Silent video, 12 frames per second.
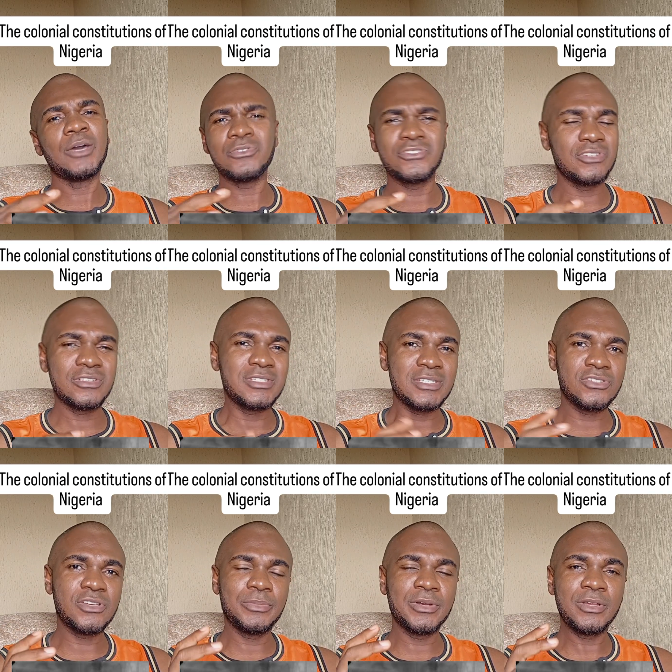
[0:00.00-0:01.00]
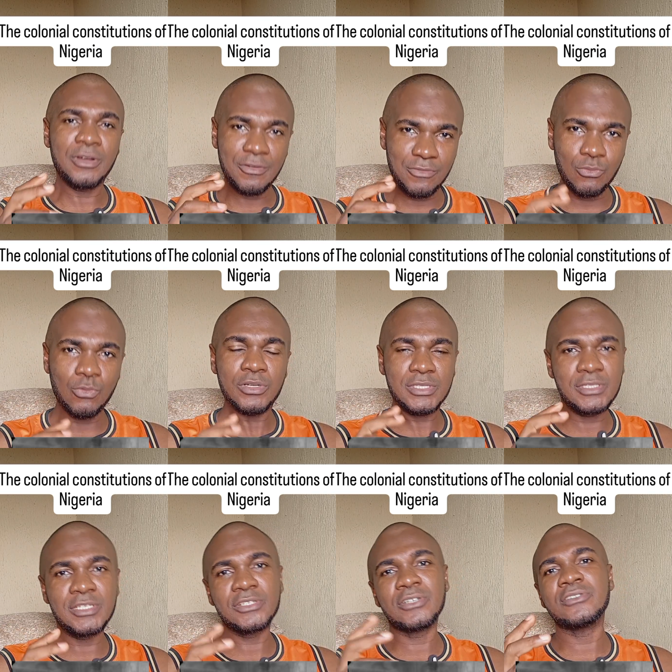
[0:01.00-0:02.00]
that was just the summary of what
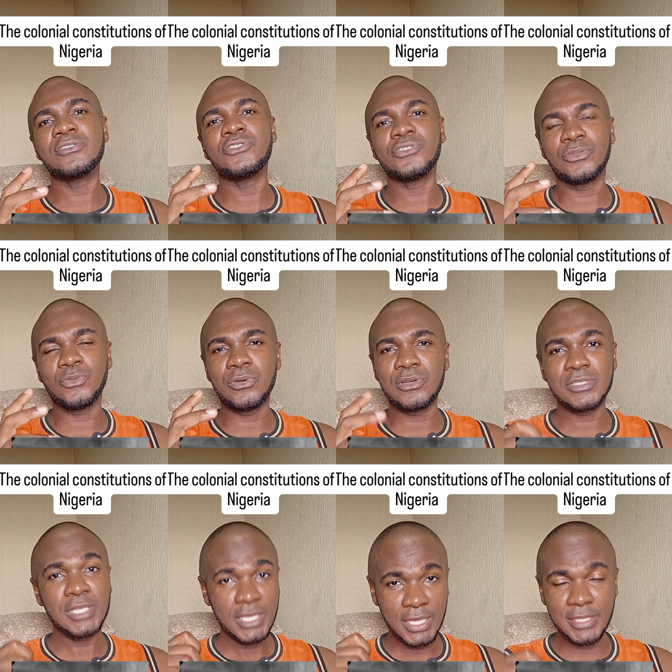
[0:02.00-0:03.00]
this constitution was